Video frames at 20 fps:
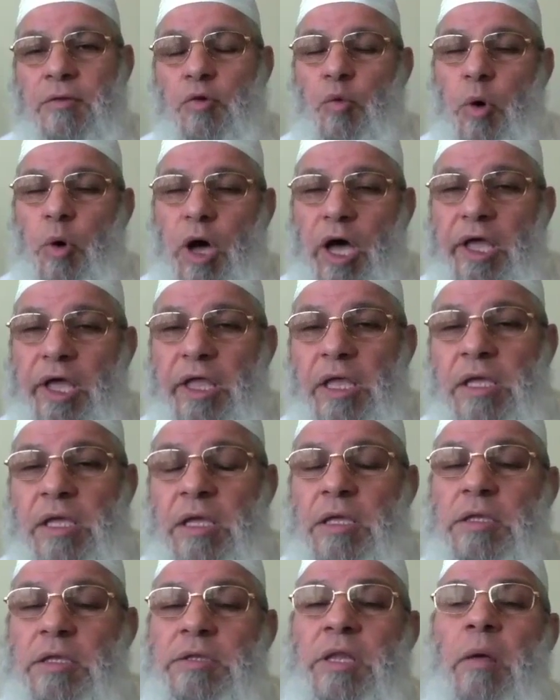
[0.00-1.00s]
Why?
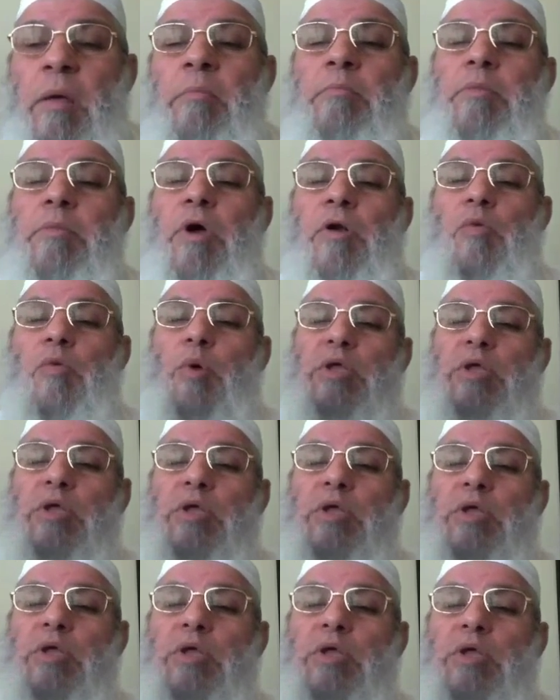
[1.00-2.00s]
Number
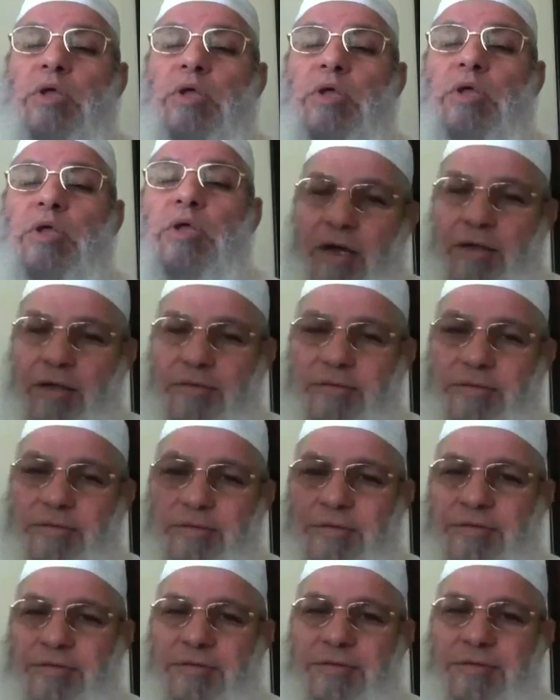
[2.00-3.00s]
one is Quran.